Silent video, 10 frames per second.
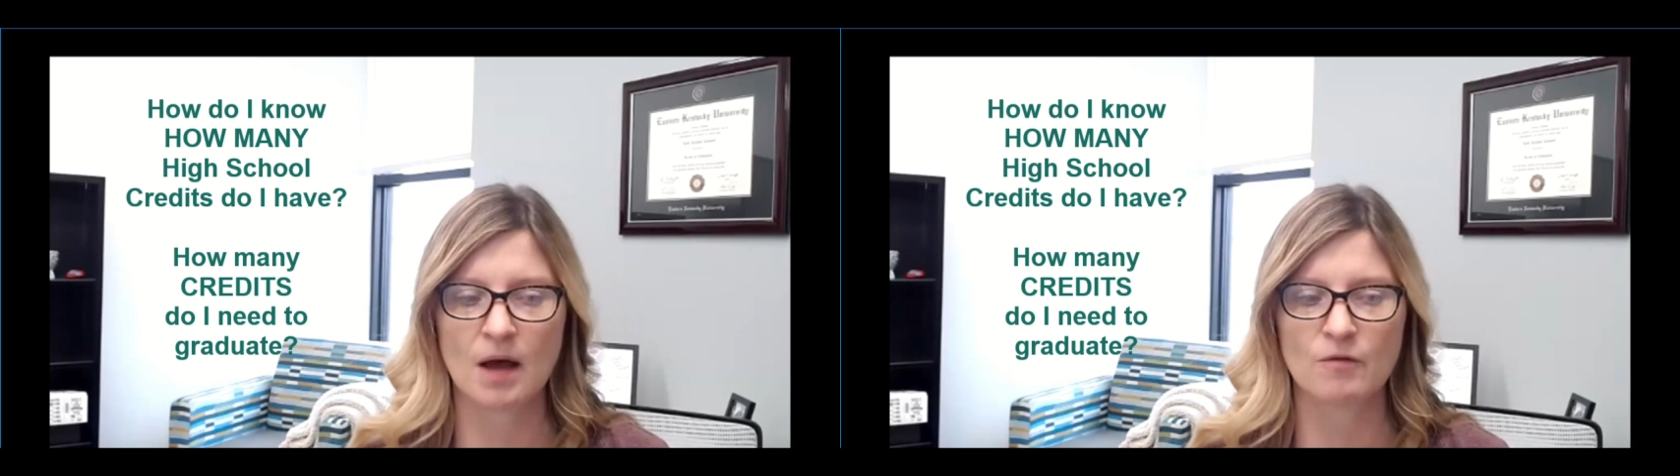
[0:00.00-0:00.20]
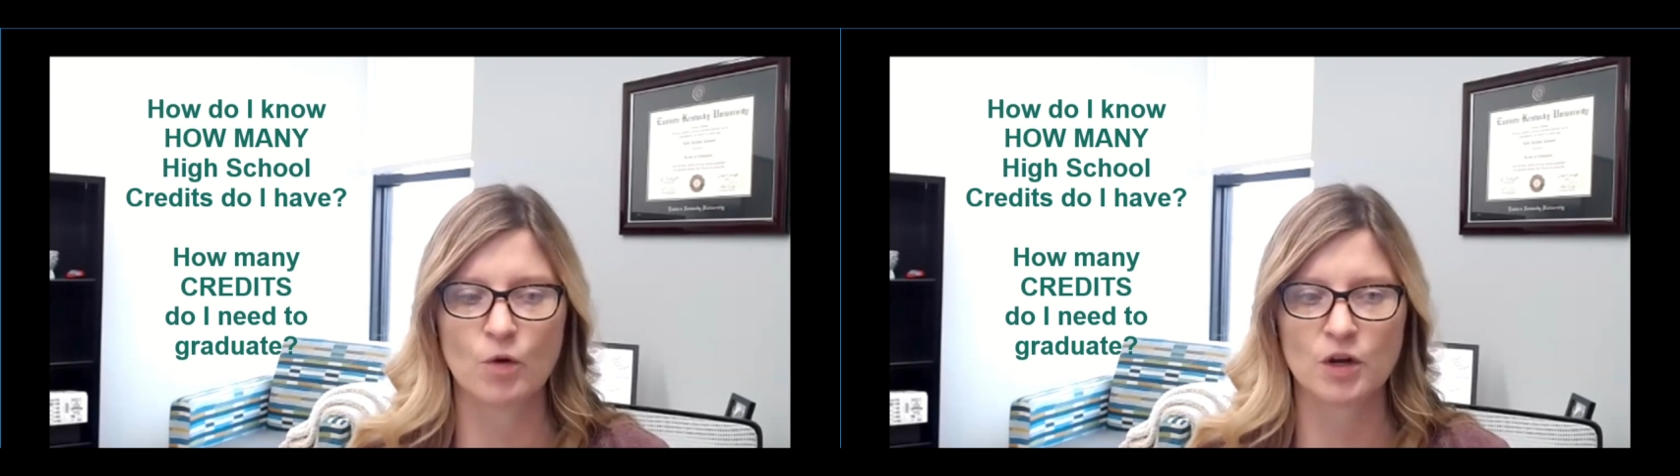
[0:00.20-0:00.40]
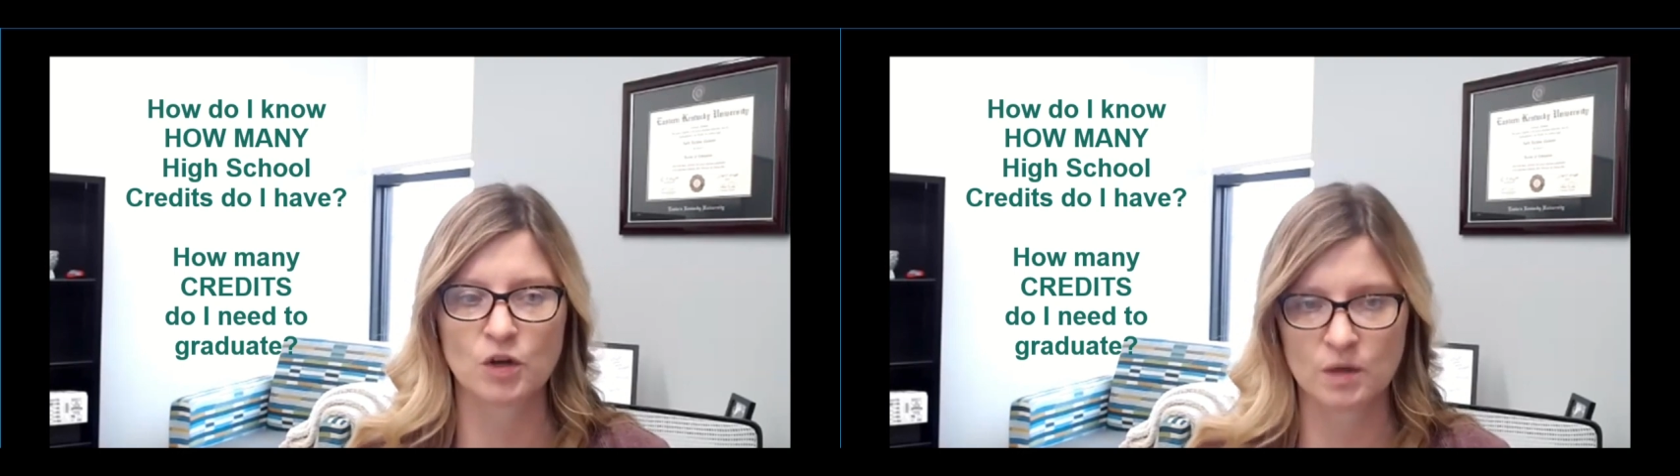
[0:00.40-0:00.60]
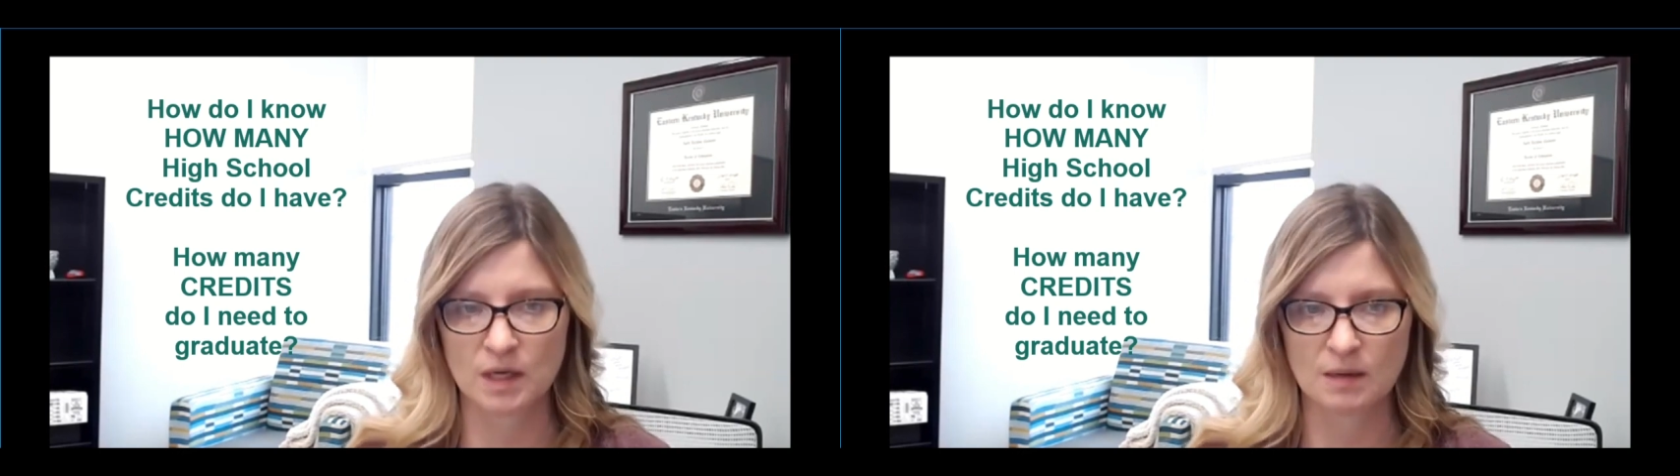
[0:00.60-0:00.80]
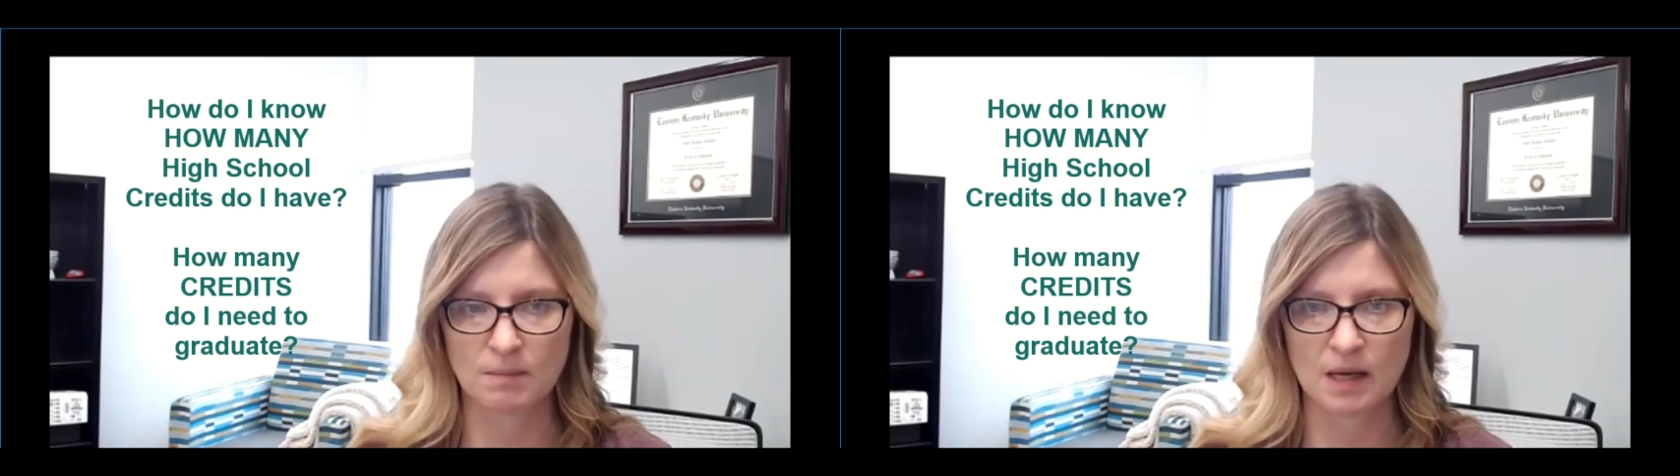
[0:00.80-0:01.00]
of where you
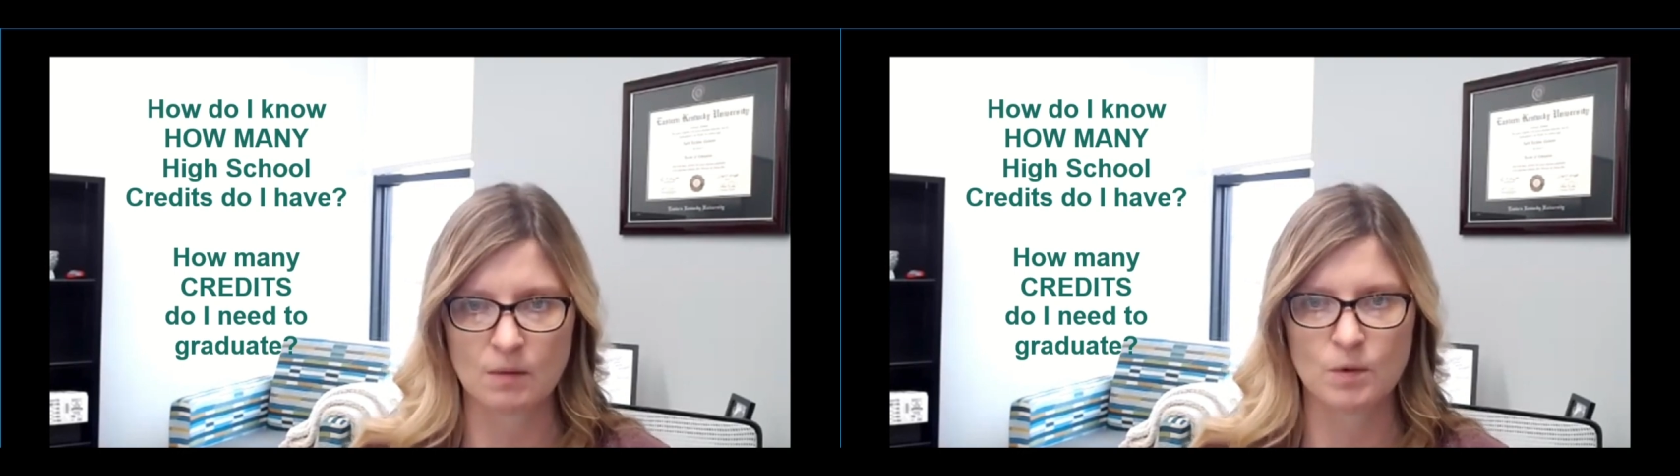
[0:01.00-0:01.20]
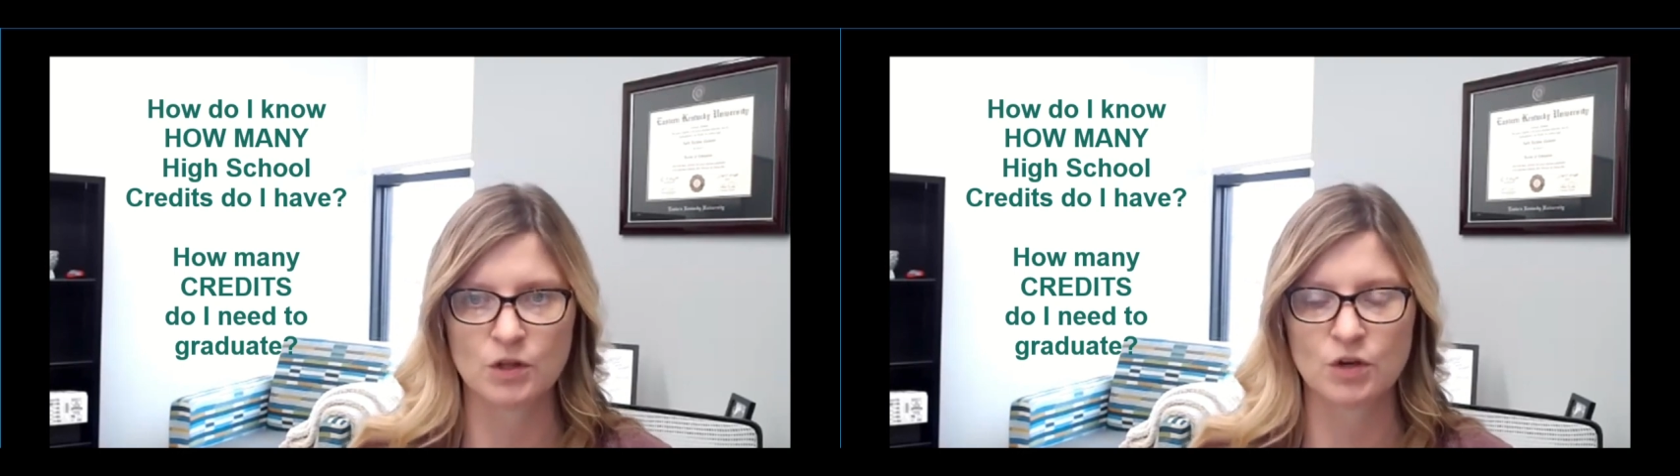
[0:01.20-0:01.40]
need to be with